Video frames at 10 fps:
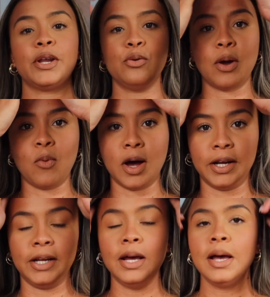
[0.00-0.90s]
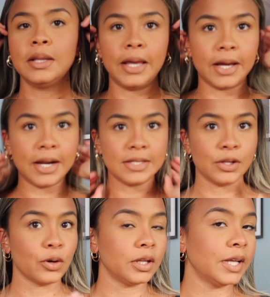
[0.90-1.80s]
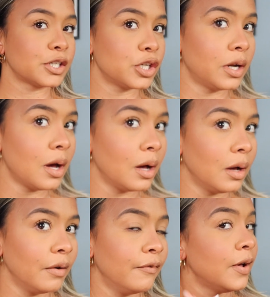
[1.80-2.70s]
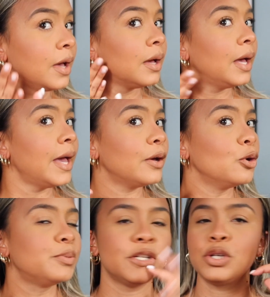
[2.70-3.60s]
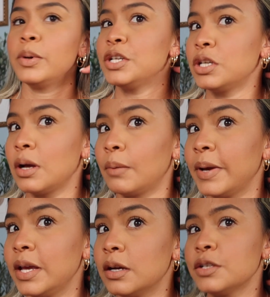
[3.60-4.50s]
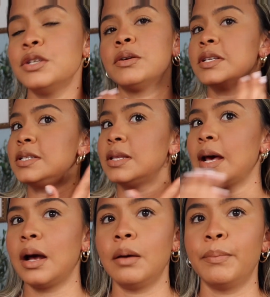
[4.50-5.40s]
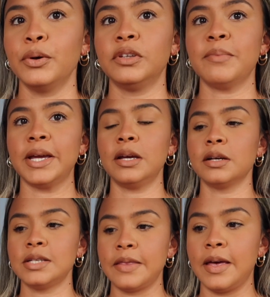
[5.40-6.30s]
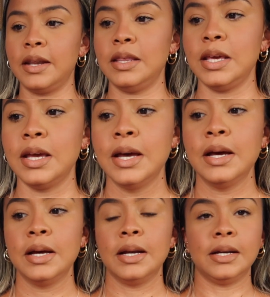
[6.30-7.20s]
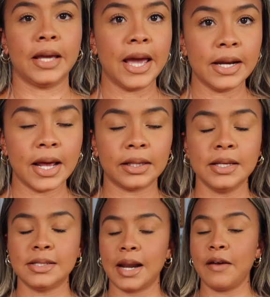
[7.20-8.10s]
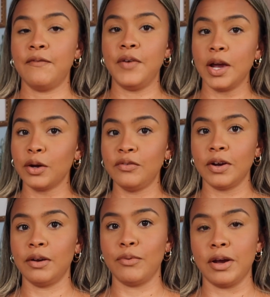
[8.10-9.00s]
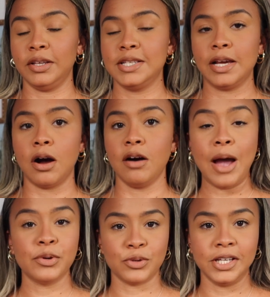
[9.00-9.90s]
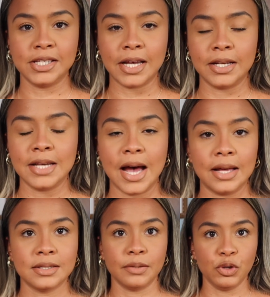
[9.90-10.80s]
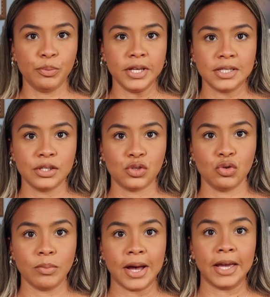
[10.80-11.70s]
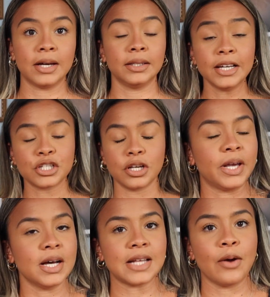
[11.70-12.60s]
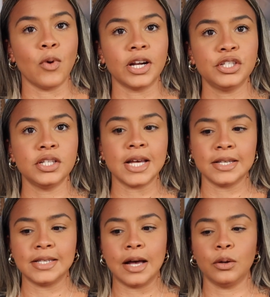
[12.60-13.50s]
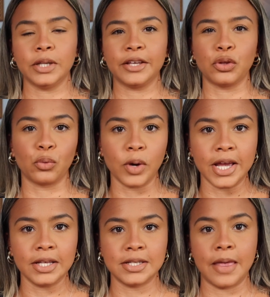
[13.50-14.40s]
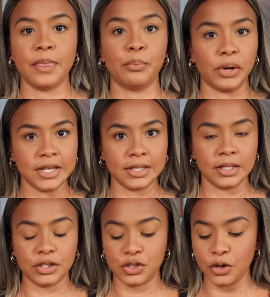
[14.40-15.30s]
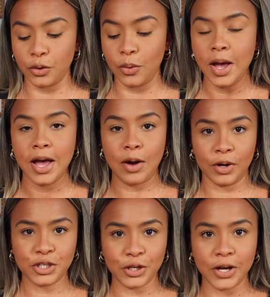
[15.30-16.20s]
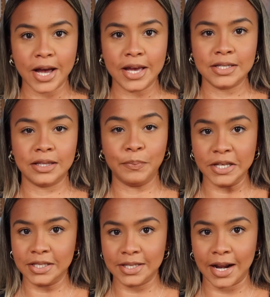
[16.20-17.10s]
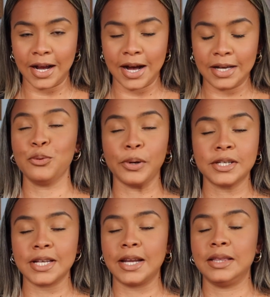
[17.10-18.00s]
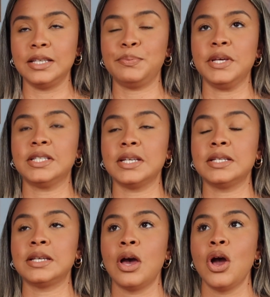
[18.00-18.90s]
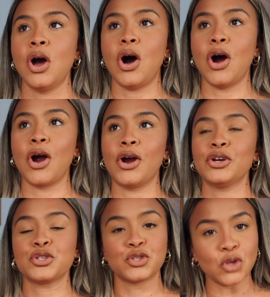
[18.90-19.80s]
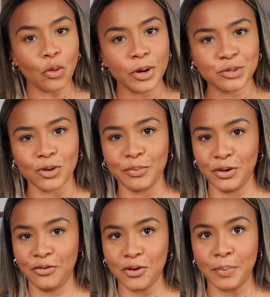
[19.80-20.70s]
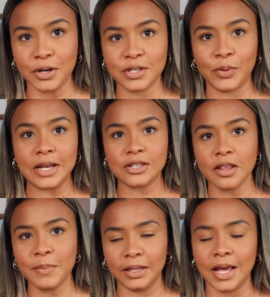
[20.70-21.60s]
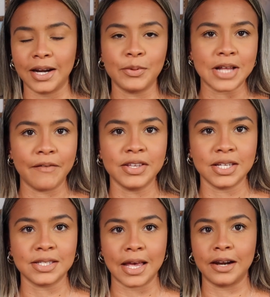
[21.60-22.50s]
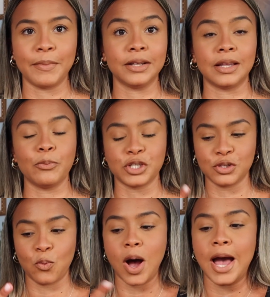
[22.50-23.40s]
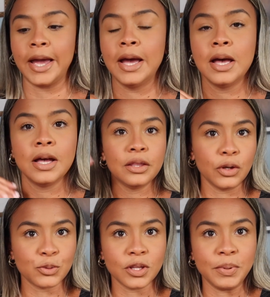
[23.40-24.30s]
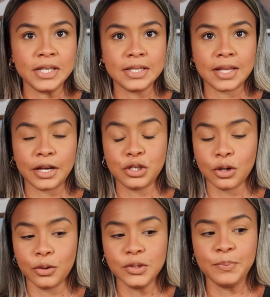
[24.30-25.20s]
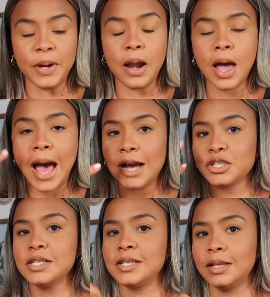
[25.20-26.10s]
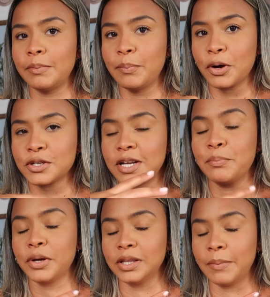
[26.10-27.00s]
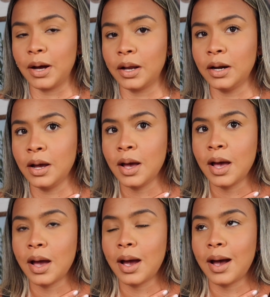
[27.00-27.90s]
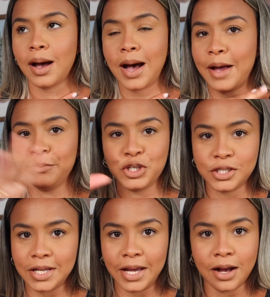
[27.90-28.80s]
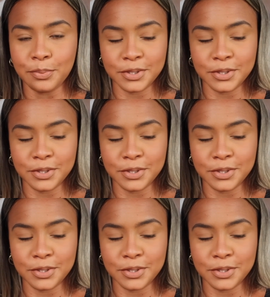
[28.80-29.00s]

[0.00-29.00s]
I knew I wanted like a nice little collection of a hoop situation on my ear, so you can see that on both of my ears, and then the K necklace that I very, very rarely take off. I was really excited to add some new pieces to my collection because I wanted to test out like the rings and the bracelets. So I want to show you guys the pieces that I got. Super excited. These pieces are so much more beautiful in person. When I saw them online, I was obviously excited about them, which is why those were the pieces that I chose, but actually seeing them in person and putting them on, I'm just like